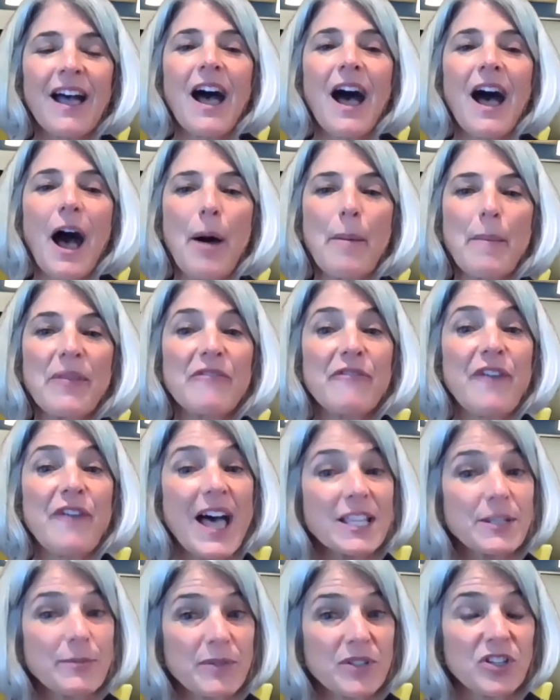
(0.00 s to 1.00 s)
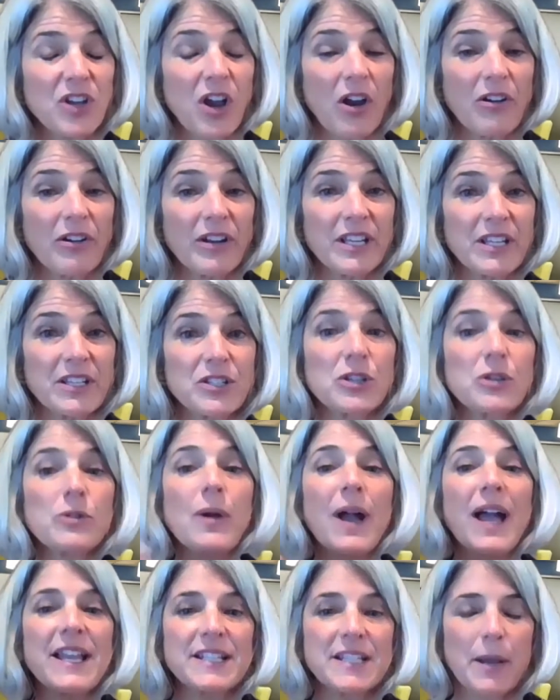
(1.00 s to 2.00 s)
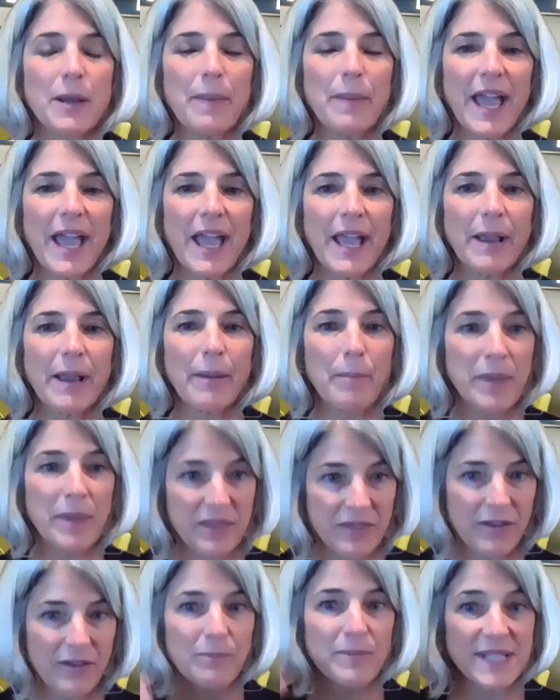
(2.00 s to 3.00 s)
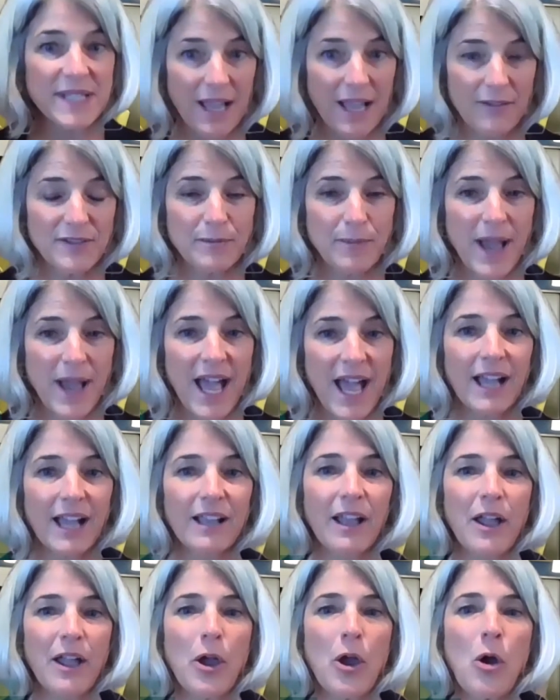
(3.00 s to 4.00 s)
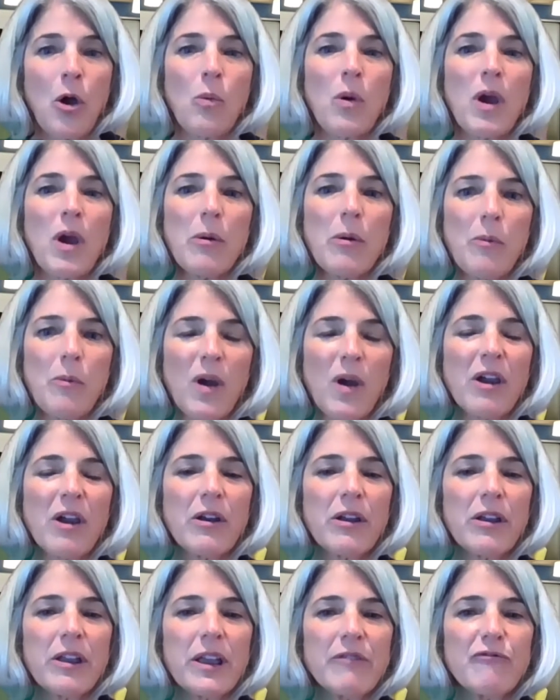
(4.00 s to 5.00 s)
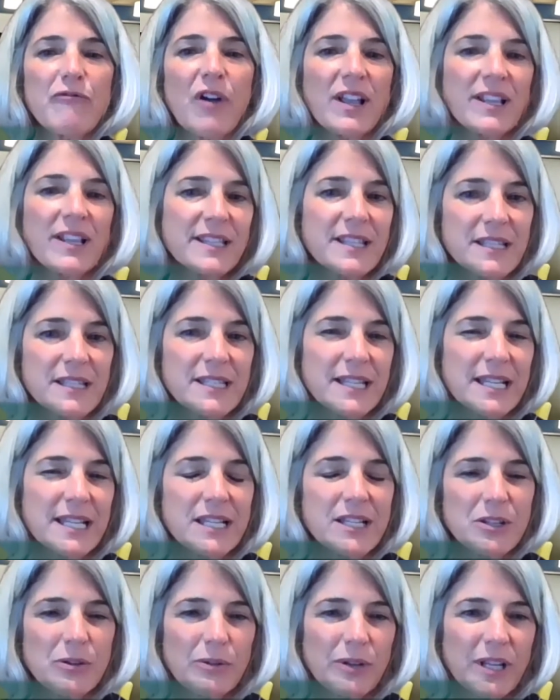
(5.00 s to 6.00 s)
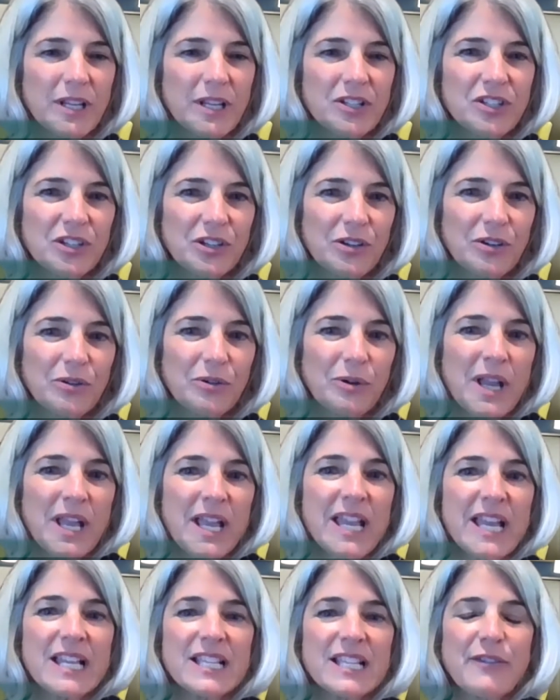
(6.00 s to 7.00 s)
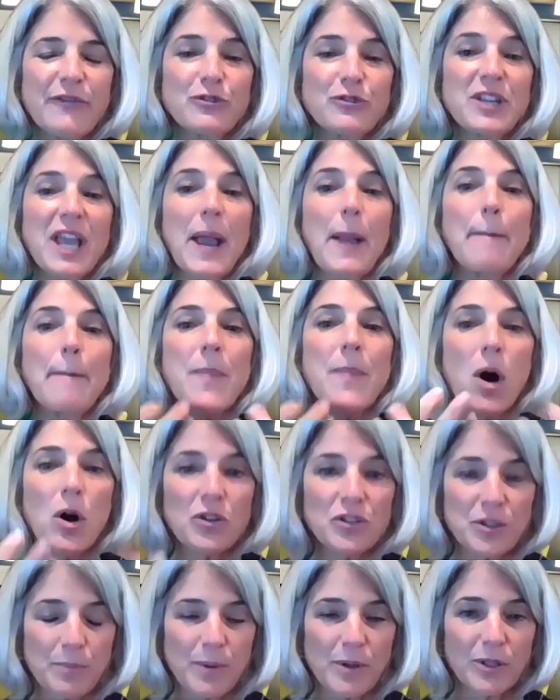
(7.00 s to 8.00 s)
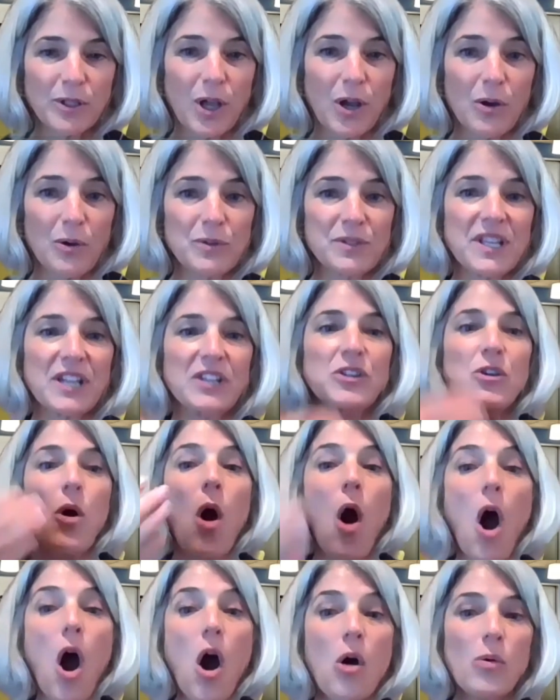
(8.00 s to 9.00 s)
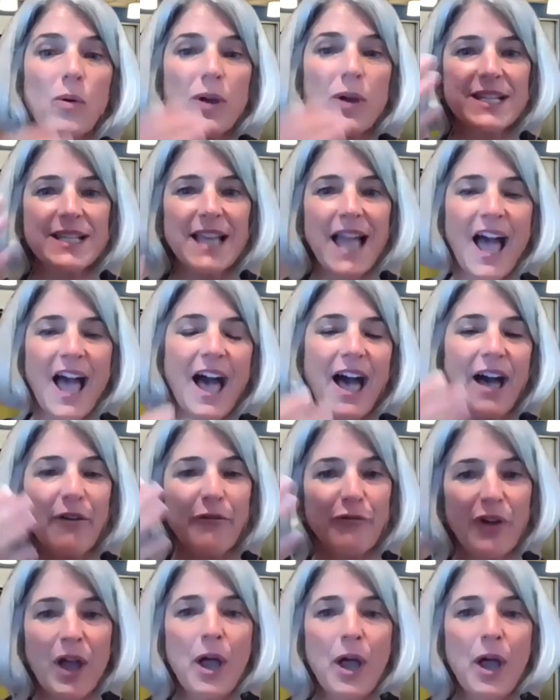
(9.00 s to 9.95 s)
And the vast majority do end up paying themselves back. Where it runs into an issue is if you take multiple loans and you always have